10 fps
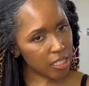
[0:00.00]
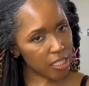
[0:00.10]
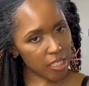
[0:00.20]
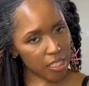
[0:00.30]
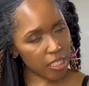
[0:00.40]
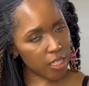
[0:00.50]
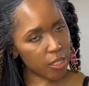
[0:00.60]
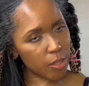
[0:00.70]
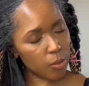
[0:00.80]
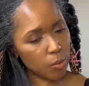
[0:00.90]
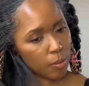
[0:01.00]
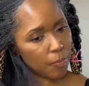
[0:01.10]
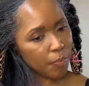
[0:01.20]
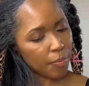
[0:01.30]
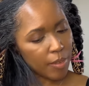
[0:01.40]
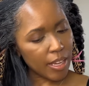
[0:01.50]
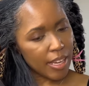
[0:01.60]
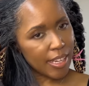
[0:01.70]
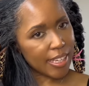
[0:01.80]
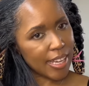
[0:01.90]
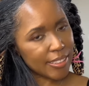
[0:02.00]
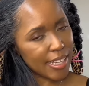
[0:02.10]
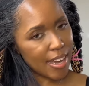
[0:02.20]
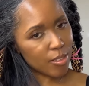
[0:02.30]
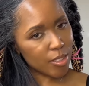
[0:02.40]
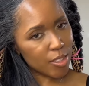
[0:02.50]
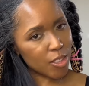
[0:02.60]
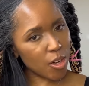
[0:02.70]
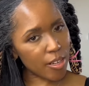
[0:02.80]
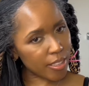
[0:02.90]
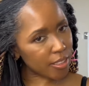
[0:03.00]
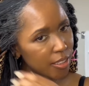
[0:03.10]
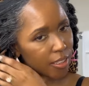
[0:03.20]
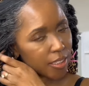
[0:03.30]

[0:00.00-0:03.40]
So got in the house and started to